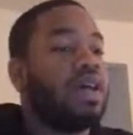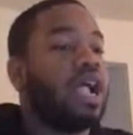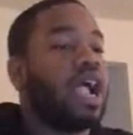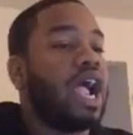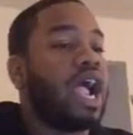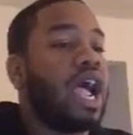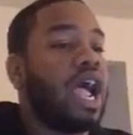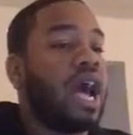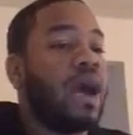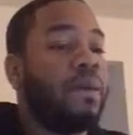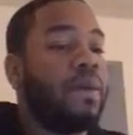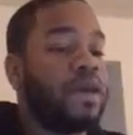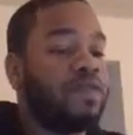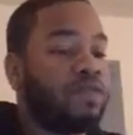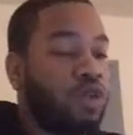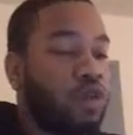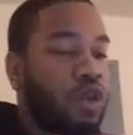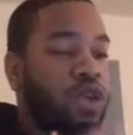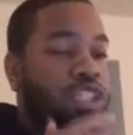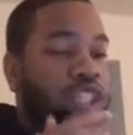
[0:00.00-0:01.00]
Of
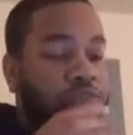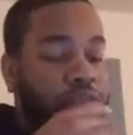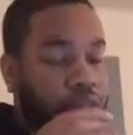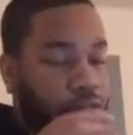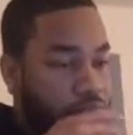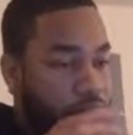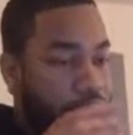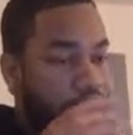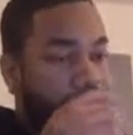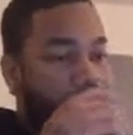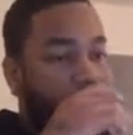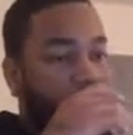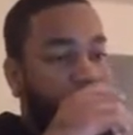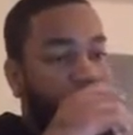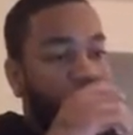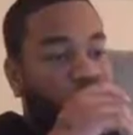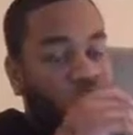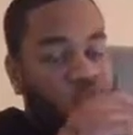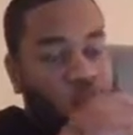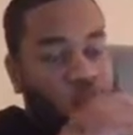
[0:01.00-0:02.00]
course, if a company is
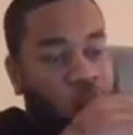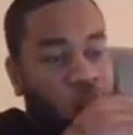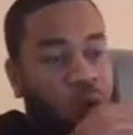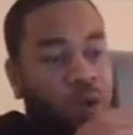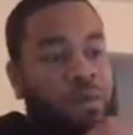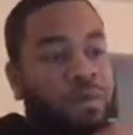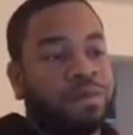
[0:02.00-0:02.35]
new